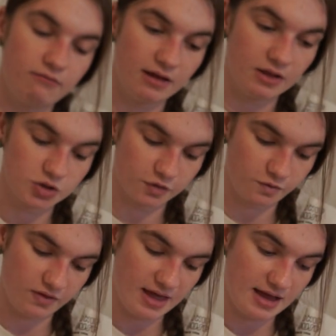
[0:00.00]
really chuffed
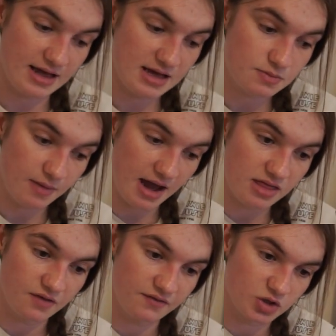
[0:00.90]
with it, and it is by
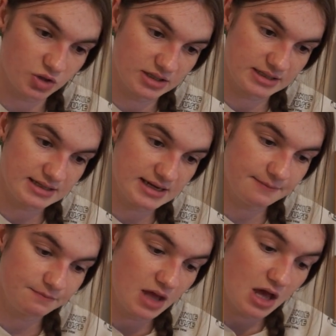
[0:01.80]
the official Disney.
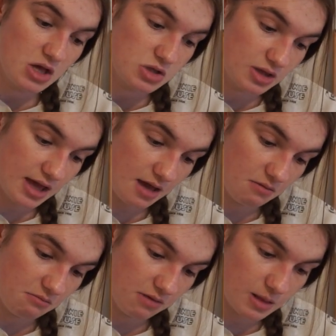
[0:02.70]
So yeah,
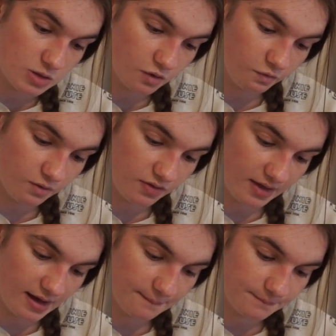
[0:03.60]
really chuffed with
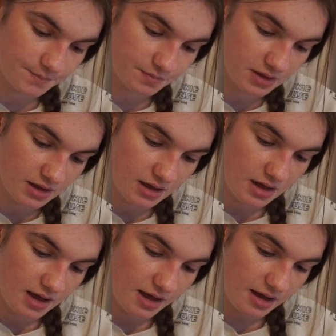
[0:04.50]
that.
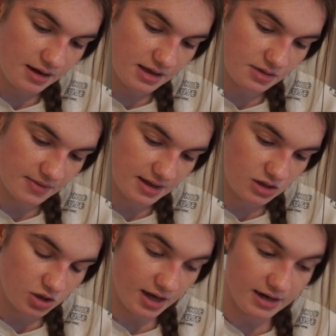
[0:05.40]
And it is made in
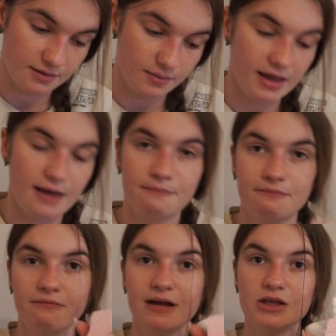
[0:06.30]
China. But yeah,
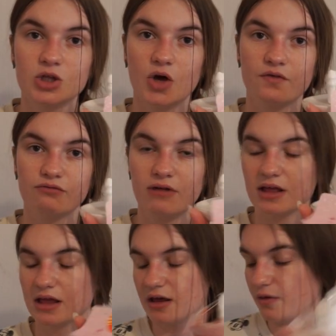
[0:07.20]
really chuffed, really
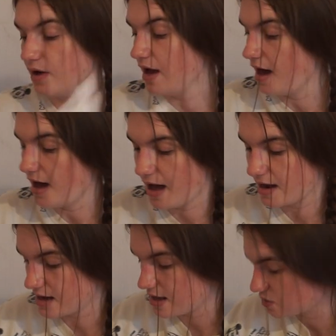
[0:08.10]
cute. And that is